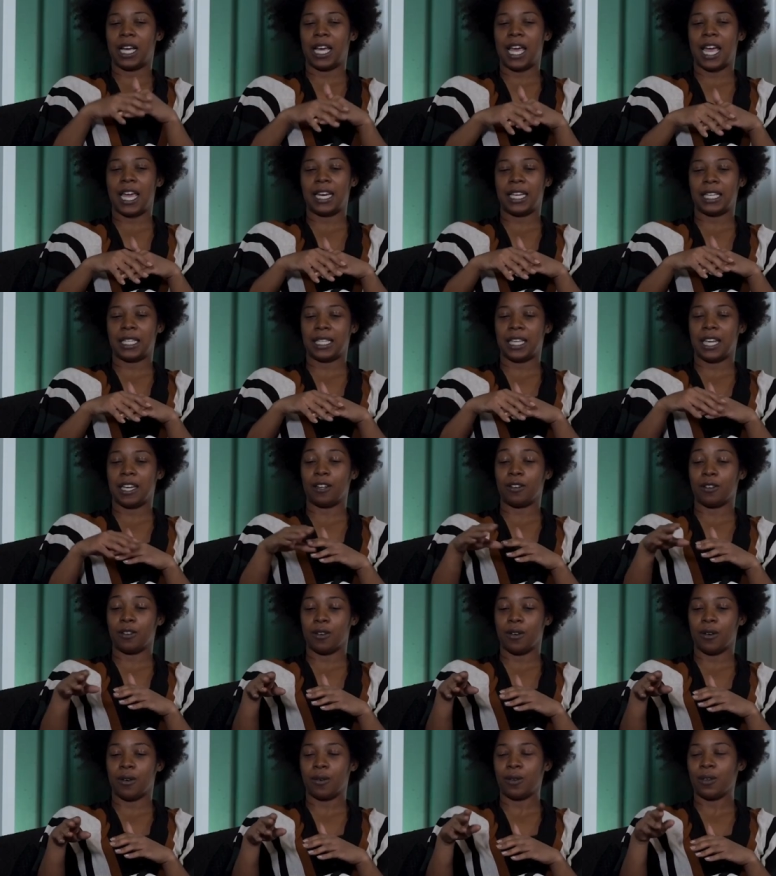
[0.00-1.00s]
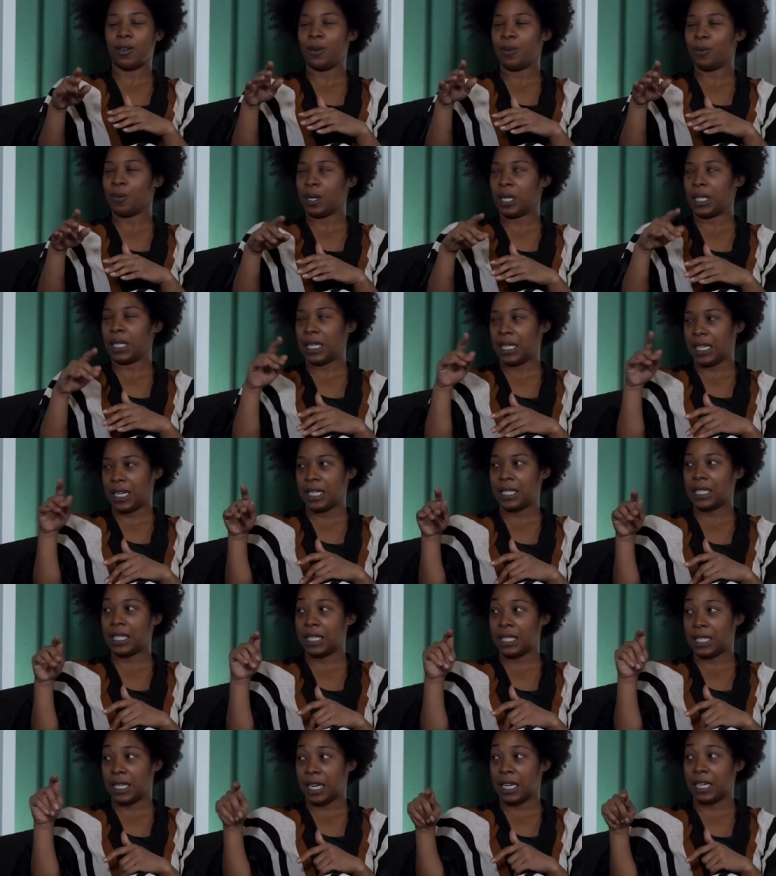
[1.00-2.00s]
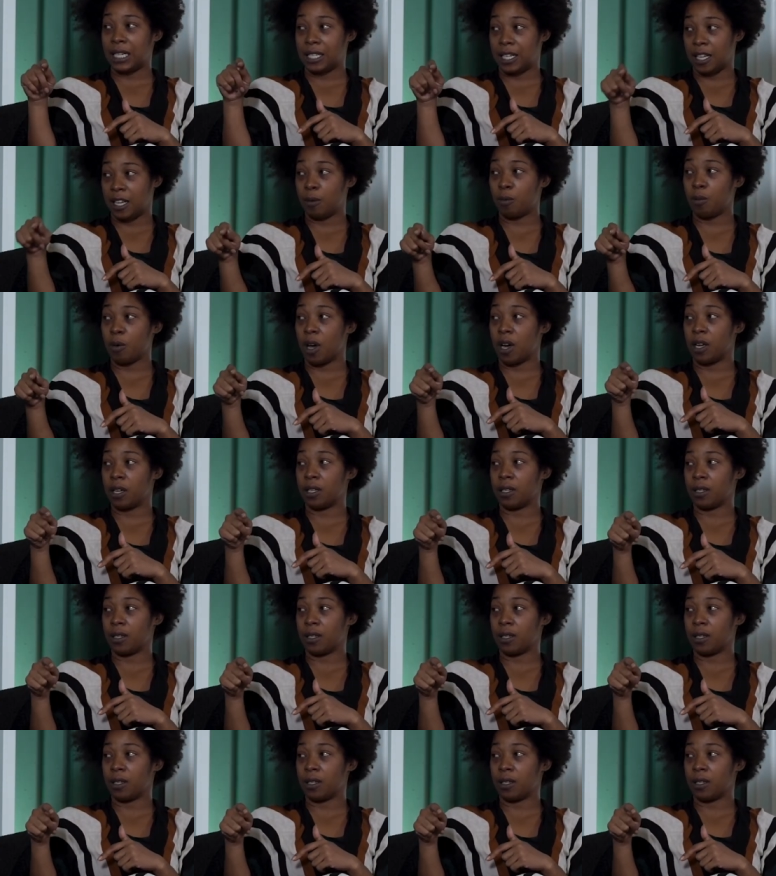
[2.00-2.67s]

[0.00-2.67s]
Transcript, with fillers: Uh, and it's like, no, you really need to dig deep in the on,